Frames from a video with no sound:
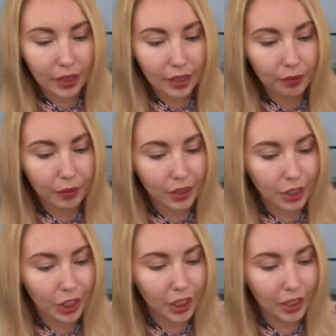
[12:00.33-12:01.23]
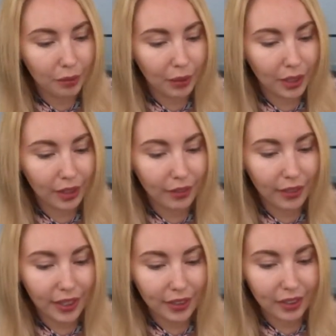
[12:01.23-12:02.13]
yeah, the gym,
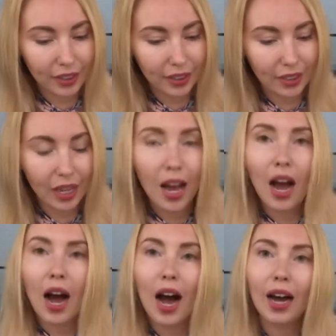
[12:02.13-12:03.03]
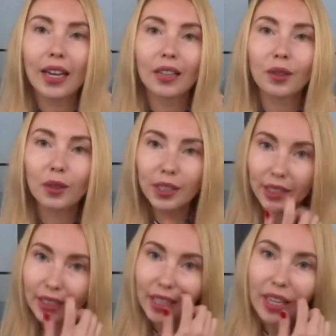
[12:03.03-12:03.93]
elevators, and
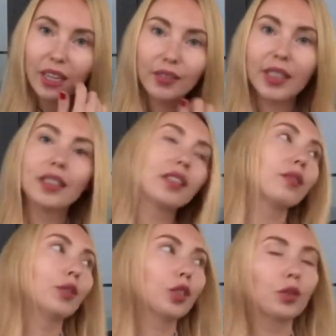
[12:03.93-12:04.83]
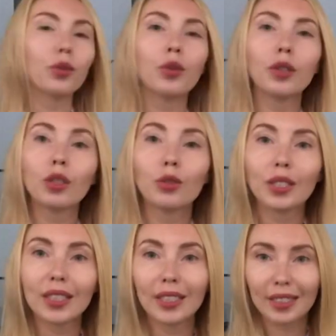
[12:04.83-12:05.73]
also the elevator which you're going to
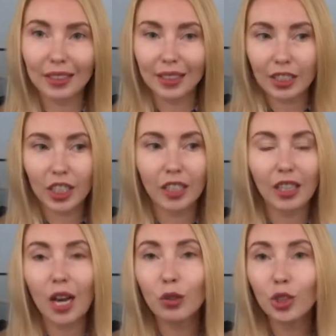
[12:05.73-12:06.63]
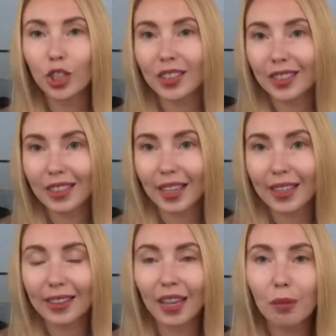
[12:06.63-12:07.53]
this residential lounge, it's
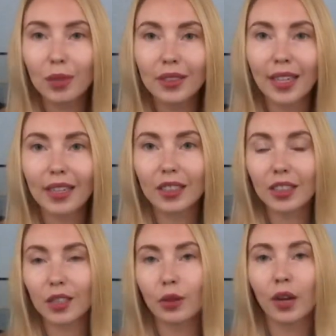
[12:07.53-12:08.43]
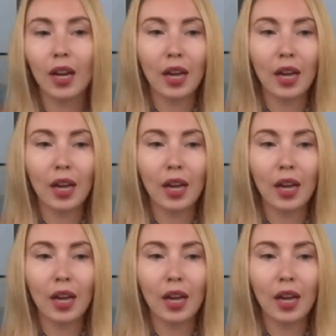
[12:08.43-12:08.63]
like a double decker. So